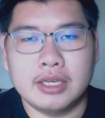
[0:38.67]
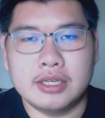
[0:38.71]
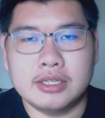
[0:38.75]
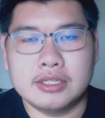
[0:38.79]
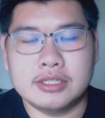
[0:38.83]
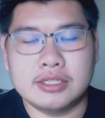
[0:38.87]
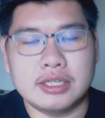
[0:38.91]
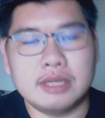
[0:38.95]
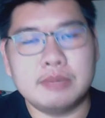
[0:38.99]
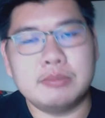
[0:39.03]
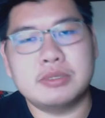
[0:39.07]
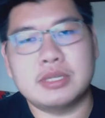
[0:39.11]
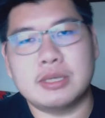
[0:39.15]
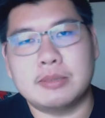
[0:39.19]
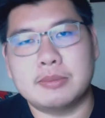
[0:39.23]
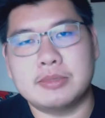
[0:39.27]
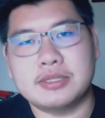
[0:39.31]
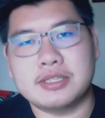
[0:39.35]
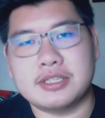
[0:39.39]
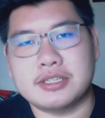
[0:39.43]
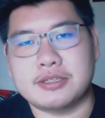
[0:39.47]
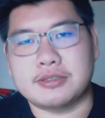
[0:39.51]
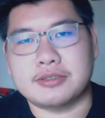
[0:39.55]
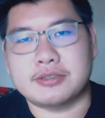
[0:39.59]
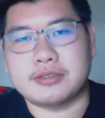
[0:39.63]
Steam Summer
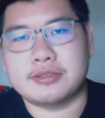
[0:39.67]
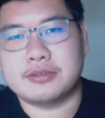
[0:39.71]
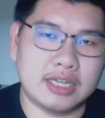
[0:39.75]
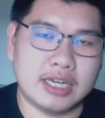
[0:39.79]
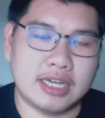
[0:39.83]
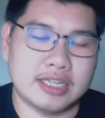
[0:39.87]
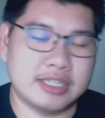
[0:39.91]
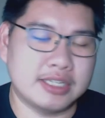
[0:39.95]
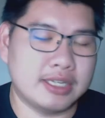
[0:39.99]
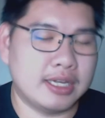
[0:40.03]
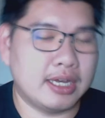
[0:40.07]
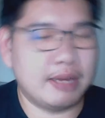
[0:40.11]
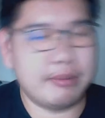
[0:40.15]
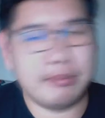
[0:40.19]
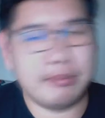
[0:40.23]
Sales. I